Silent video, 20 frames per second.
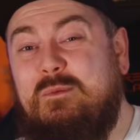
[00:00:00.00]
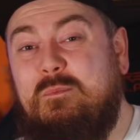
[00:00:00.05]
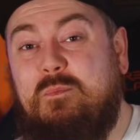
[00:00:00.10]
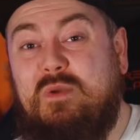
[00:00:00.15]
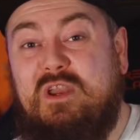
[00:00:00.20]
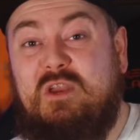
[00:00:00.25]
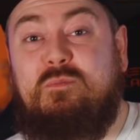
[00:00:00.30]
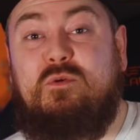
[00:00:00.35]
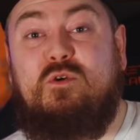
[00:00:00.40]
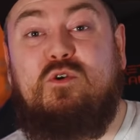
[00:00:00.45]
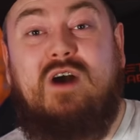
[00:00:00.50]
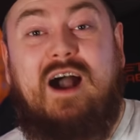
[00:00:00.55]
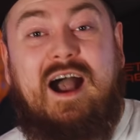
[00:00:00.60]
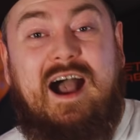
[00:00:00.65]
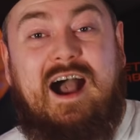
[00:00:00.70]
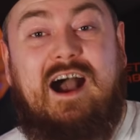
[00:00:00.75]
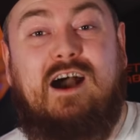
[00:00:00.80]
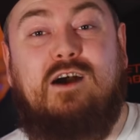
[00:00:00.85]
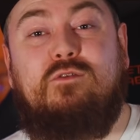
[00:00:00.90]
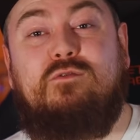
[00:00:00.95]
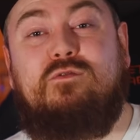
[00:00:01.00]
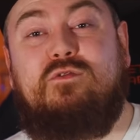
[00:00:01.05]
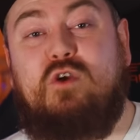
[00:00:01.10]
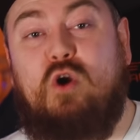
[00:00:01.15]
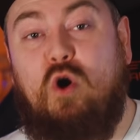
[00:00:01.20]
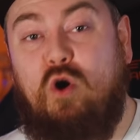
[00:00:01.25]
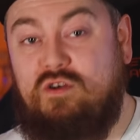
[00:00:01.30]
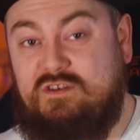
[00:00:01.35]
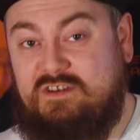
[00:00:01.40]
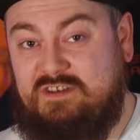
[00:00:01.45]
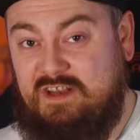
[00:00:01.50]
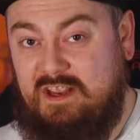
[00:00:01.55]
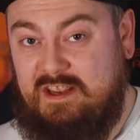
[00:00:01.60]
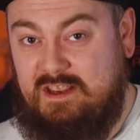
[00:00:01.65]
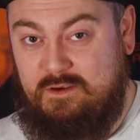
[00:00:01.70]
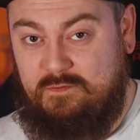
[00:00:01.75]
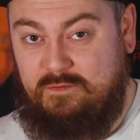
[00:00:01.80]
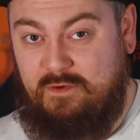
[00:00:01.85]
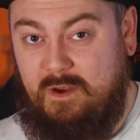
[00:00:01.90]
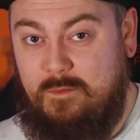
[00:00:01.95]
people have caught sight
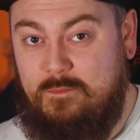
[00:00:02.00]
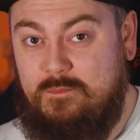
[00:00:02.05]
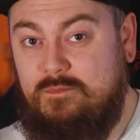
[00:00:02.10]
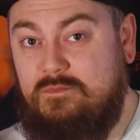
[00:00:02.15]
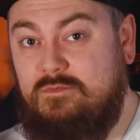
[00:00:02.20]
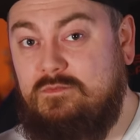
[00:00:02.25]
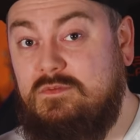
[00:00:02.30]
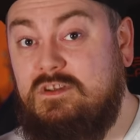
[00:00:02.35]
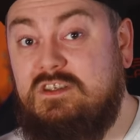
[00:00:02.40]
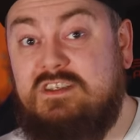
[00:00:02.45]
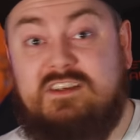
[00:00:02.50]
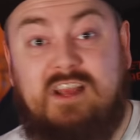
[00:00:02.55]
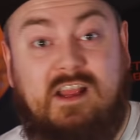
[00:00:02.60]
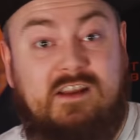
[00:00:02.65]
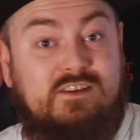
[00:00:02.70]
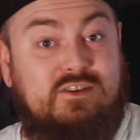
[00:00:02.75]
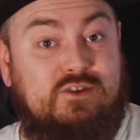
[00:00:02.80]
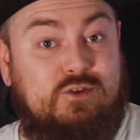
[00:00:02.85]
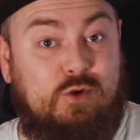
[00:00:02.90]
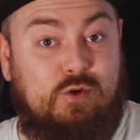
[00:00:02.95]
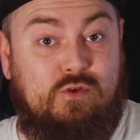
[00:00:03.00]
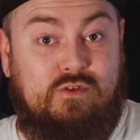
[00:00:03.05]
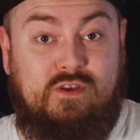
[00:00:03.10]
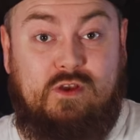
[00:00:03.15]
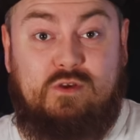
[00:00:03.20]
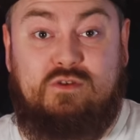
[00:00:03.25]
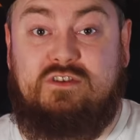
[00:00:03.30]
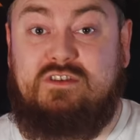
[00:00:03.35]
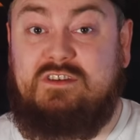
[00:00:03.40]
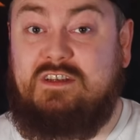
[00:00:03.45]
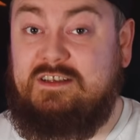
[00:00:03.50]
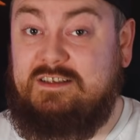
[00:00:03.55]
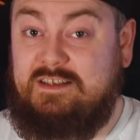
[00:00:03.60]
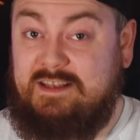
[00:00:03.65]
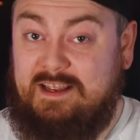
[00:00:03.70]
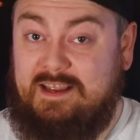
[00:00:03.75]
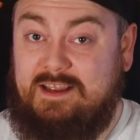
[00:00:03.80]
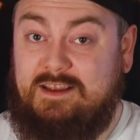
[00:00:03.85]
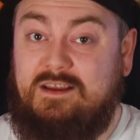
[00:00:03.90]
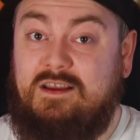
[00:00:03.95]
of him since two thousand
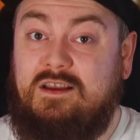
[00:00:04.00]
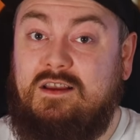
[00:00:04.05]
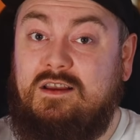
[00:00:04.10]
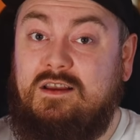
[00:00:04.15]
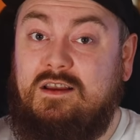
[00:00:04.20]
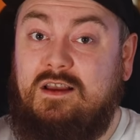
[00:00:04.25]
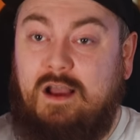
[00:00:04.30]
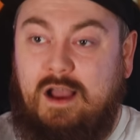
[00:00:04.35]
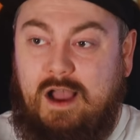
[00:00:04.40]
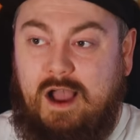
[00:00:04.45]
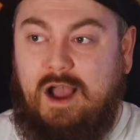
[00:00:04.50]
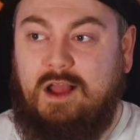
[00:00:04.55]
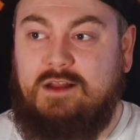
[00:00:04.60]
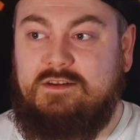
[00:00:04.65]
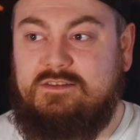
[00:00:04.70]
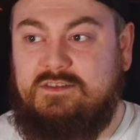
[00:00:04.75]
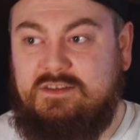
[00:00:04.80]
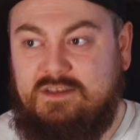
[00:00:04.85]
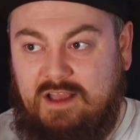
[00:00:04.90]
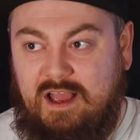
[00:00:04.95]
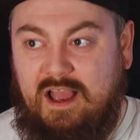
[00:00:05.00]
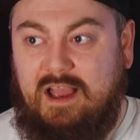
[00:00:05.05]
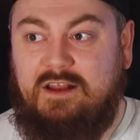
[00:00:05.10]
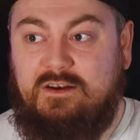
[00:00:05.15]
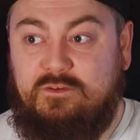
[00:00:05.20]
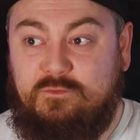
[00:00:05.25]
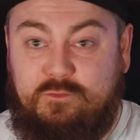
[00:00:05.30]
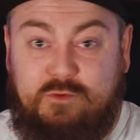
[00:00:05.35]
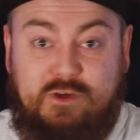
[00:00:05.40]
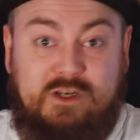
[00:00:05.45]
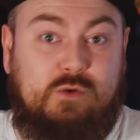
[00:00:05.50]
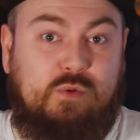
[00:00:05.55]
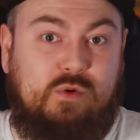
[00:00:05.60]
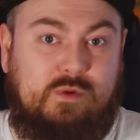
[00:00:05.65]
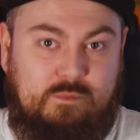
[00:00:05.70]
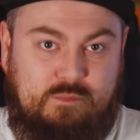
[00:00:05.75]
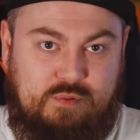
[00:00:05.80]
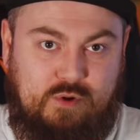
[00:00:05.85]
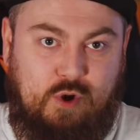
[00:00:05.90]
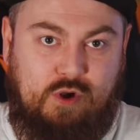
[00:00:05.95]
eight and at
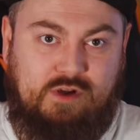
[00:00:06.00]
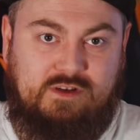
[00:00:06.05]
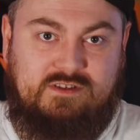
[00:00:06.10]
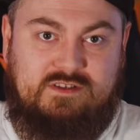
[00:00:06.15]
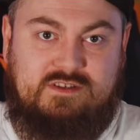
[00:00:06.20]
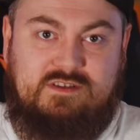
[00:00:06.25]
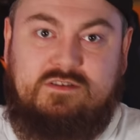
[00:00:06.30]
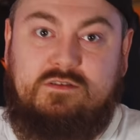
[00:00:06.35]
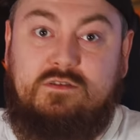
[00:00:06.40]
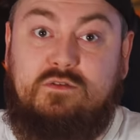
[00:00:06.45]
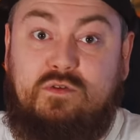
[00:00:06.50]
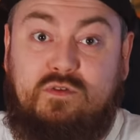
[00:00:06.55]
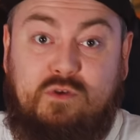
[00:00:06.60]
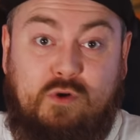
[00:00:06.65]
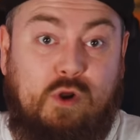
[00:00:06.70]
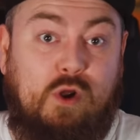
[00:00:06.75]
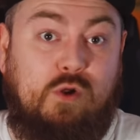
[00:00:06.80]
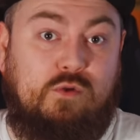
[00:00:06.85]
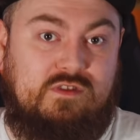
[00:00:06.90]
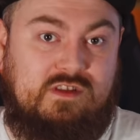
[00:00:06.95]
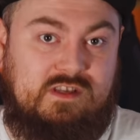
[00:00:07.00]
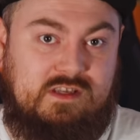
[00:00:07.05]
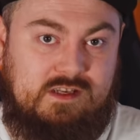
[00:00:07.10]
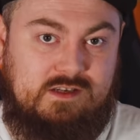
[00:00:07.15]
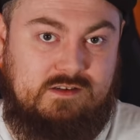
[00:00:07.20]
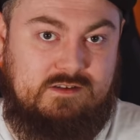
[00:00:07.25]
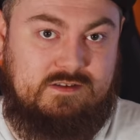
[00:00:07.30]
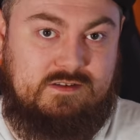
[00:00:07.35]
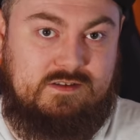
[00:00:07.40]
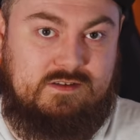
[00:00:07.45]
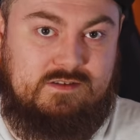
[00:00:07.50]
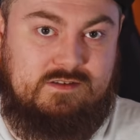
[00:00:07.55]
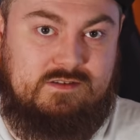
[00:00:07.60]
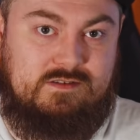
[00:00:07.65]
infrequent points throughout the years.